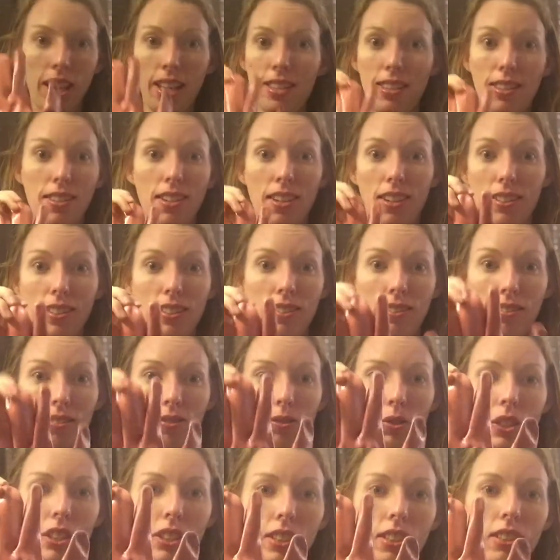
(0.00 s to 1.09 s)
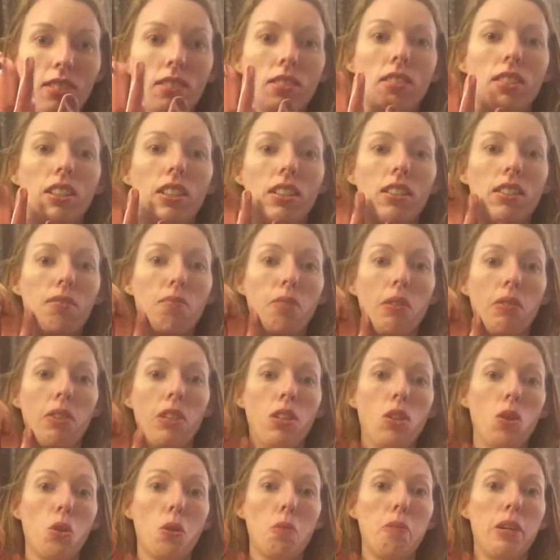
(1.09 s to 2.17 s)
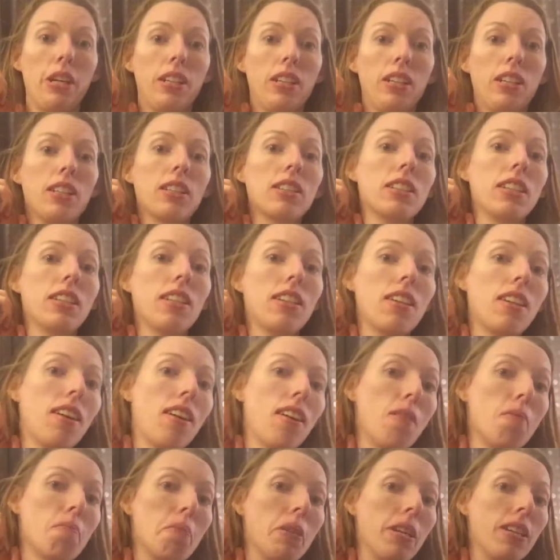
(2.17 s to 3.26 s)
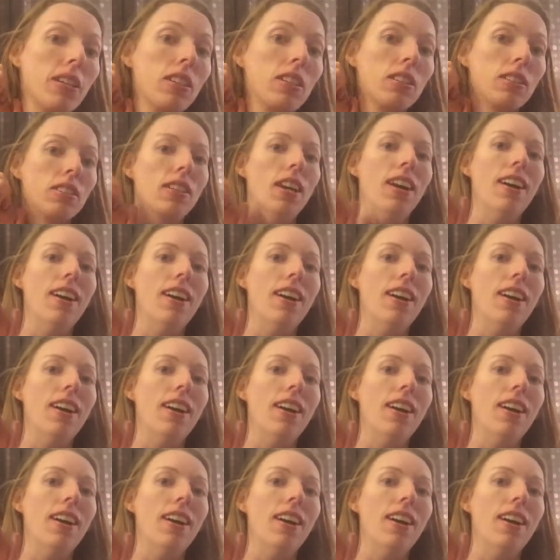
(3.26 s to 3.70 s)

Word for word: It's not really, here, maybe I hold it back here, see? Pink.